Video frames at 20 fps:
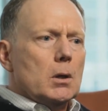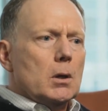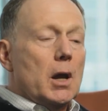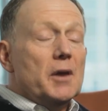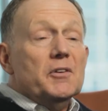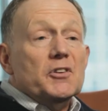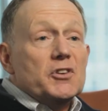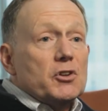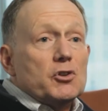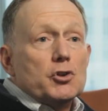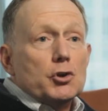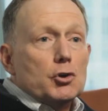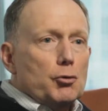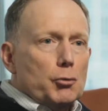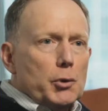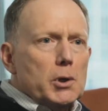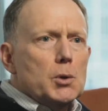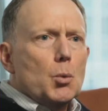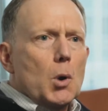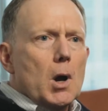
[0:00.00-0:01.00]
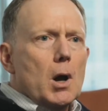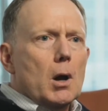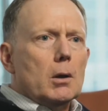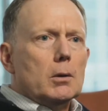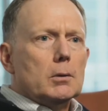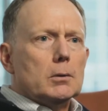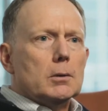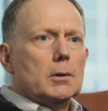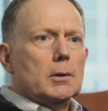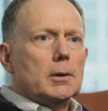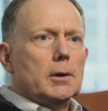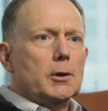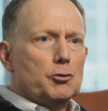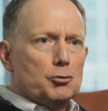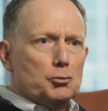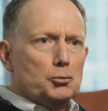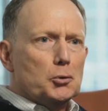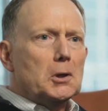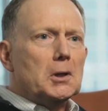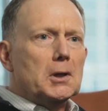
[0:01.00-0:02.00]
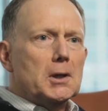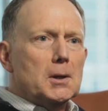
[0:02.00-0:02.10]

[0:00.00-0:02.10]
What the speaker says: and disagree well is really